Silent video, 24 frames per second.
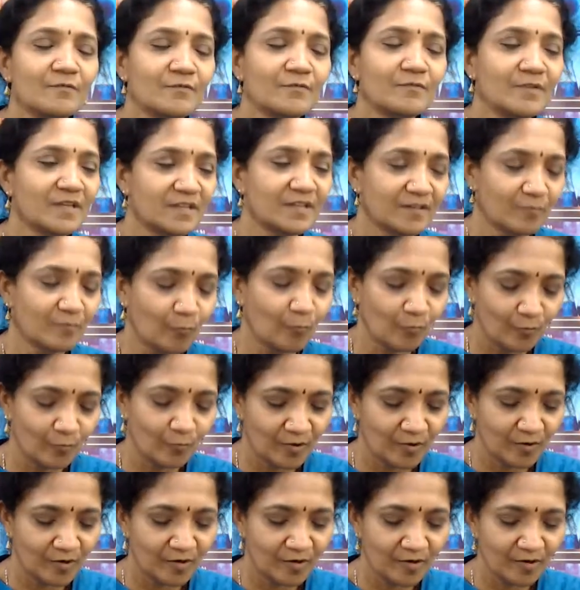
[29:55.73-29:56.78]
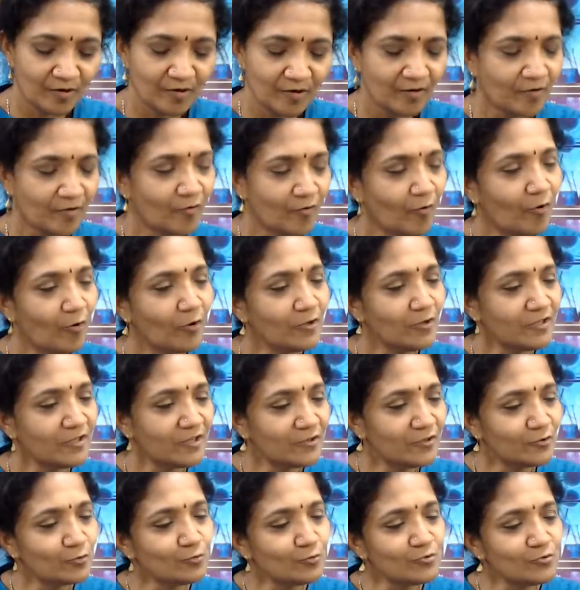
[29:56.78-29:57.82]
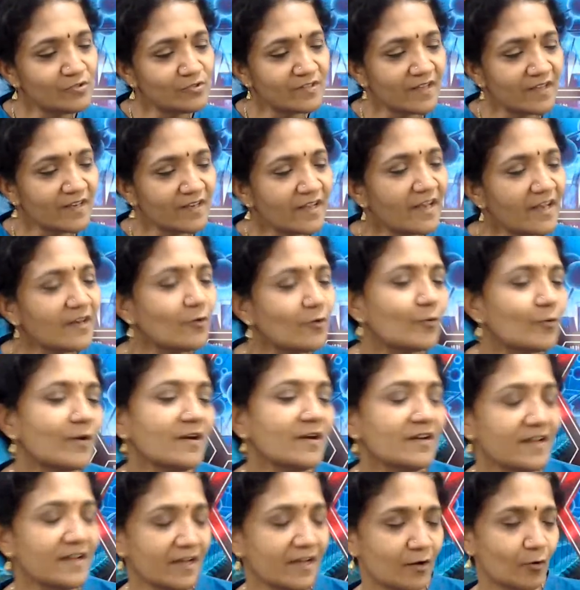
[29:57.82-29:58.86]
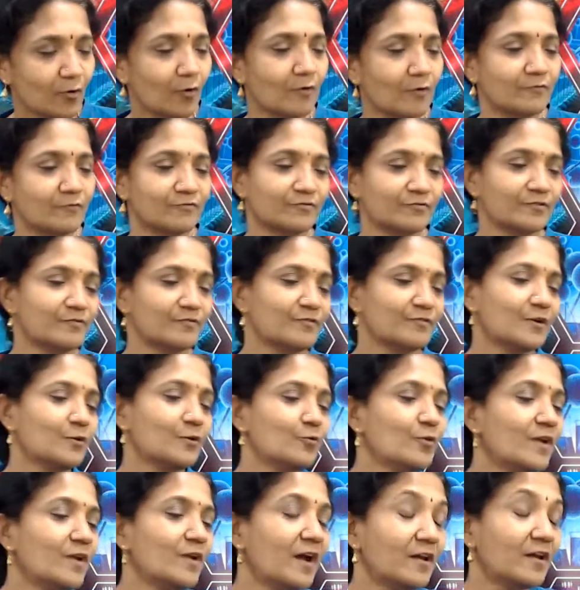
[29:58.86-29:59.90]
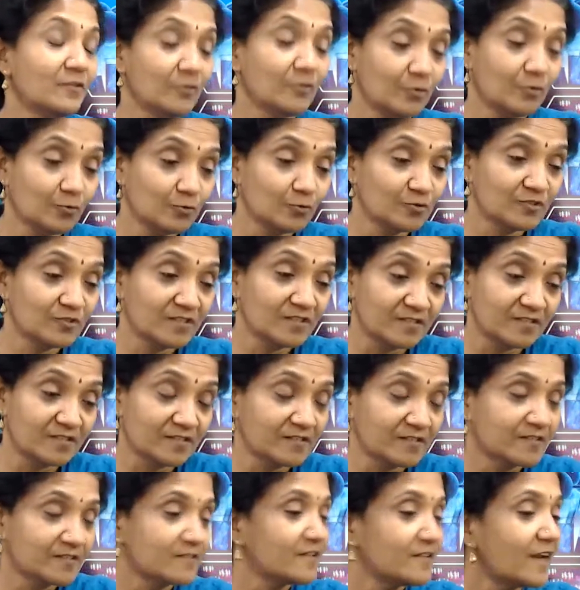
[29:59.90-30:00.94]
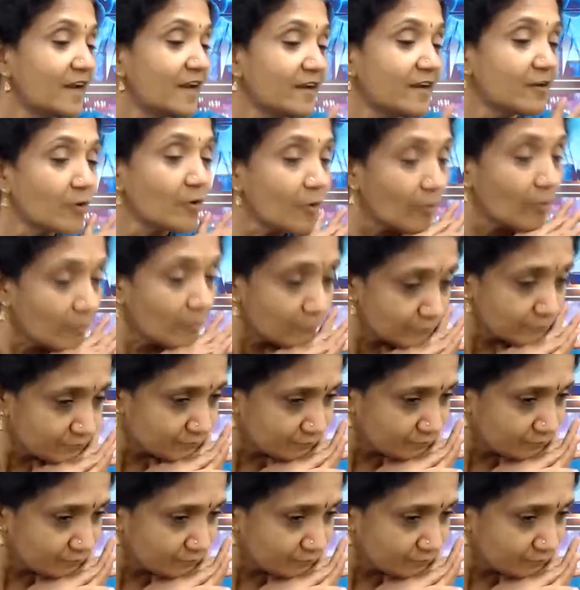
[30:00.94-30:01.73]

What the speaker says: with all the tools, and then you can take off if you're doing other courses later on.